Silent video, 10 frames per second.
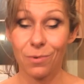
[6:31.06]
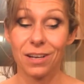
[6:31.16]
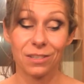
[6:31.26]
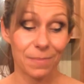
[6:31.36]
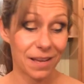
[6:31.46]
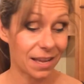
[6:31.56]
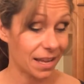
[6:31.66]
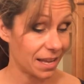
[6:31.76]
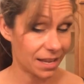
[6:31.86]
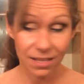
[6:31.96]
wash my
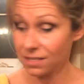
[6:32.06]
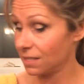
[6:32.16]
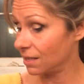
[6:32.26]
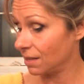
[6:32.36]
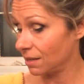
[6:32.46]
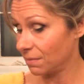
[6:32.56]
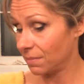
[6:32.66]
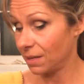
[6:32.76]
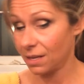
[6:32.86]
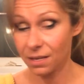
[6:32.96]

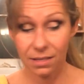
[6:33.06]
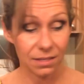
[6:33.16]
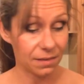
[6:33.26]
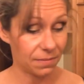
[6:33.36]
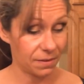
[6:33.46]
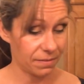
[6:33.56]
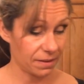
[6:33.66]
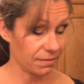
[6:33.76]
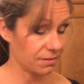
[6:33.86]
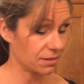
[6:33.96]
hands, because if you've
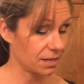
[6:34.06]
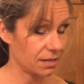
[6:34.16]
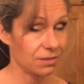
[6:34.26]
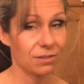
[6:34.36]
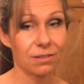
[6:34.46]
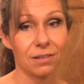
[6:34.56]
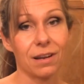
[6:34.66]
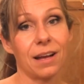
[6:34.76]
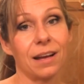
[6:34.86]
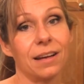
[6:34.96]
ever touched your
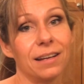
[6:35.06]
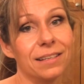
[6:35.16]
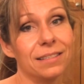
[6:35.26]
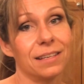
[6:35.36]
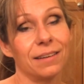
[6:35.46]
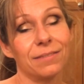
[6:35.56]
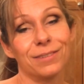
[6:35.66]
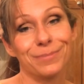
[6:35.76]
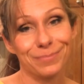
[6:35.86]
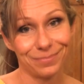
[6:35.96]
eyes
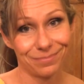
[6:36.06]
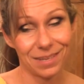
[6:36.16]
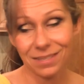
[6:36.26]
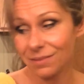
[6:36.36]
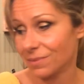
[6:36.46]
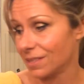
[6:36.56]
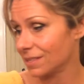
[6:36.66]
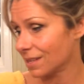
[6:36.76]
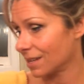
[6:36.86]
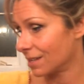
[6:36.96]
after messing with
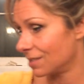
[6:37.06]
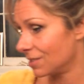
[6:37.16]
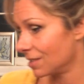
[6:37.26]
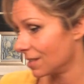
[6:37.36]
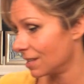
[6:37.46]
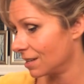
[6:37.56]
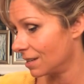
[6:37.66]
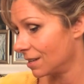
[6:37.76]
this kind of chili,